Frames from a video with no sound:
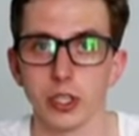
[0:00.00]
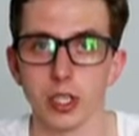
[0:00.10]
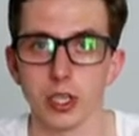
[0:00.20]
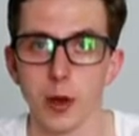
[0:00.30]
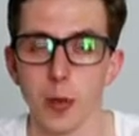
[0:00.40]
each
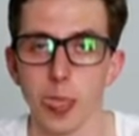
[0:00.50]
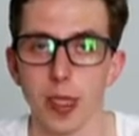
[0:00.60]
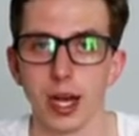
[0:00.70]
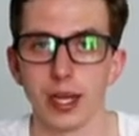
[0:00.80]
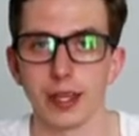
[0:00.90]
other,
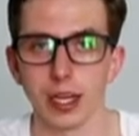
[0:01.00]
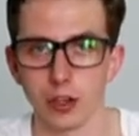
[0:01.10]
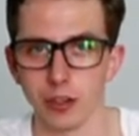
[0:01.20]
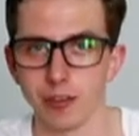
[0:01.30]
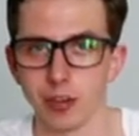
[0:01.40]
and
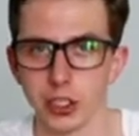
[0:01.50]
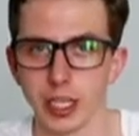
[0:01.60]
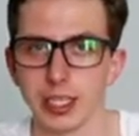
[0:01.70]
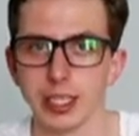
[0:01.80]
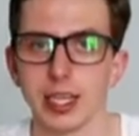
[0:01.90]
they're good for
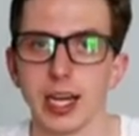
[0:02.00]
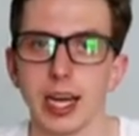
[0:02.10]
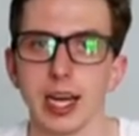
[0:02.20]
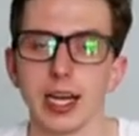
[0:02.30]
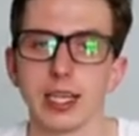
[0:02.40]
shading
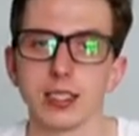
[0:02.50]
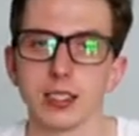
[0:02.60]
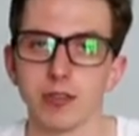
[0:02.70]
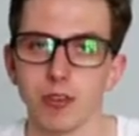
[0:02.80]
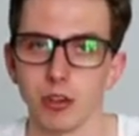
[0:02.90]
and
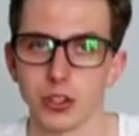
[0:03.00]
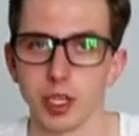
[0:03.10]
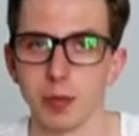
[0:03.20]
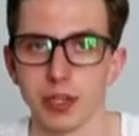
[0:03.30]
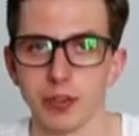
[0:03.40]
for
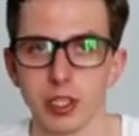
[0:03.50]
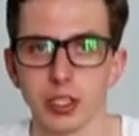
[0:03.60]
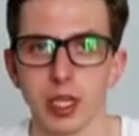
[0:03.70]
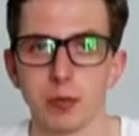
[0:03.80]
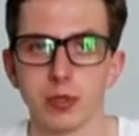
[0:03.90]
geometric
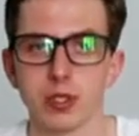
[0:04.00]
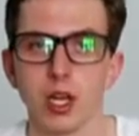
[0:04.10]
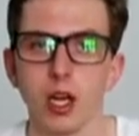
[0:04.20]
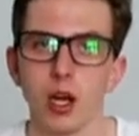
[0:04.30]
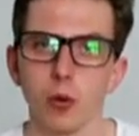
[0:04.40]
shapes.
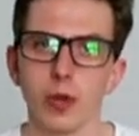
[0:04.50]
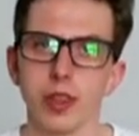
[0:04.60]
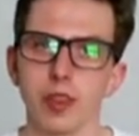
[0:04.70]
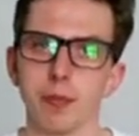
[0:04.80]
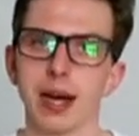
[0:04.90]

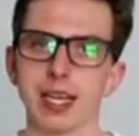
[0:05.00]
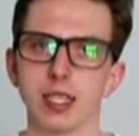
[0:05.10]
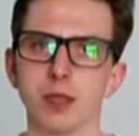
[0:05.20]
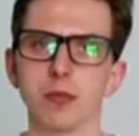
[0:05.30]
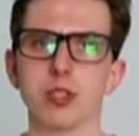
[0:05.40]
With the
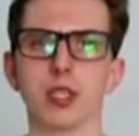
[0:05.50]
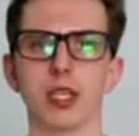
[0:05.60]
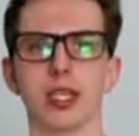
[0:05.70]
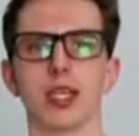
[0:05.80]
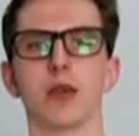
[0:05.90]
magnums,
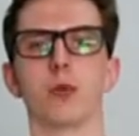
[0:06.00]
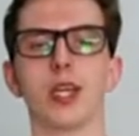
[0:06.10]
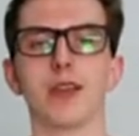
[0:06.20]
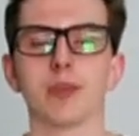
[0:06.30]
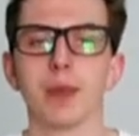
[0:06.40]
the
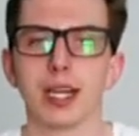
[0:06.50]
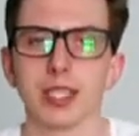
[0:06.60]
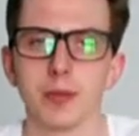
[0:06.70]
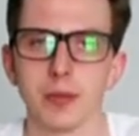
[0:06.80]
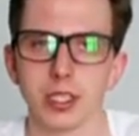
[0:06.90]
weaved
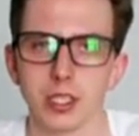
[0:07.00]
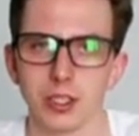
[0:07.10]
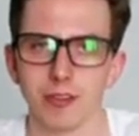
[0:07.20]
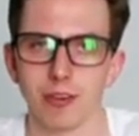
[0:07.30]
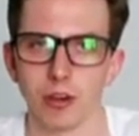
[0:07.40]
magnum is
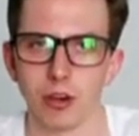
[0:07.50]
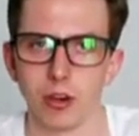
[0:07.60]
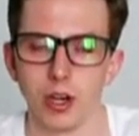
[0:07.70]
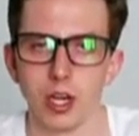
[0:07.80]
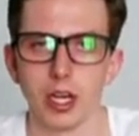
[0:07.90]
good
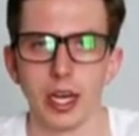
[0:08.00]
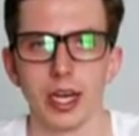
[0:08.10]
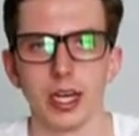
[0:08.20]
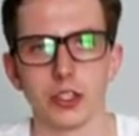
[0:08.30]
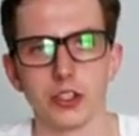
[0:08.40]
for
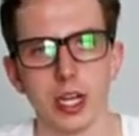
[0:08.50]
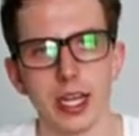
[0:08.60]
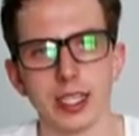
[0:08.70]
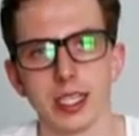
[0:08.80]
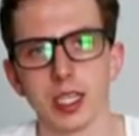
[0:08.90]

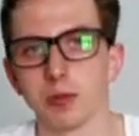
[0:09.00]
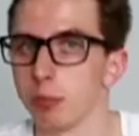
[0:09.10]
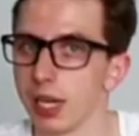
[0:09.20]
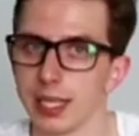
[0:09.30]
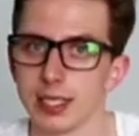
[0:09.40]

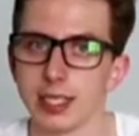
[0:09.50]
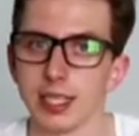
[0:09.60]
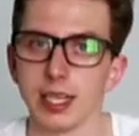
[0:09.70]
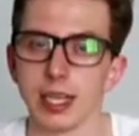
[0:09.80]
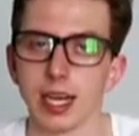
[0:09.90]
shading,
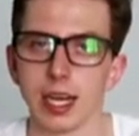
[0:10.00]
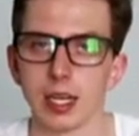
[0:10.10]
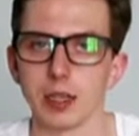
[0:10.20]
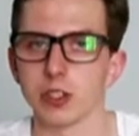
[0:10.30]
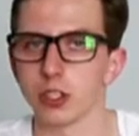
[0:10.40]
blending,
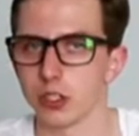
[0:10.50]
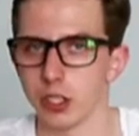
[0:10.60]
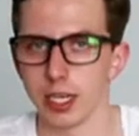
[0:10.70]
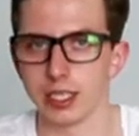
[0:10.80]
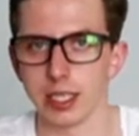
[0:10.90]
and
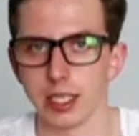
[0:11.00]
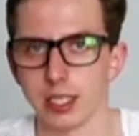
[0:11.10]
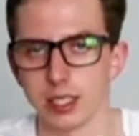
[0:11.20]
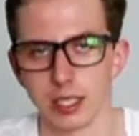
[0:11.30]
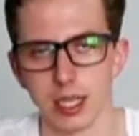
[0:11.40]

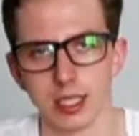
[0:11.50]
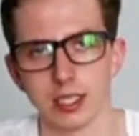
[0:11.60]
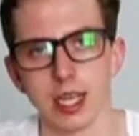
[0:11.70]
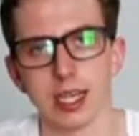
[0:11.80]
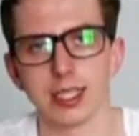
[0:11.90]
shading
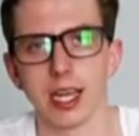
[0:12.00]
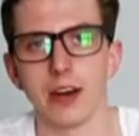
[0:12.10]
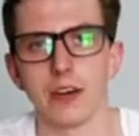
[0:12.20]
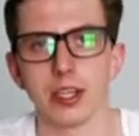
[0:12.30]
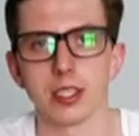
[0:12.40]
tight
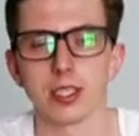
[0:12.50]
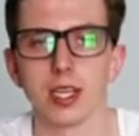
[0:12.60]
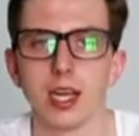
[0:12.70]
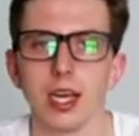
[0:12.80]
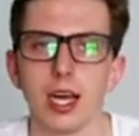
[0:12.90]
areas.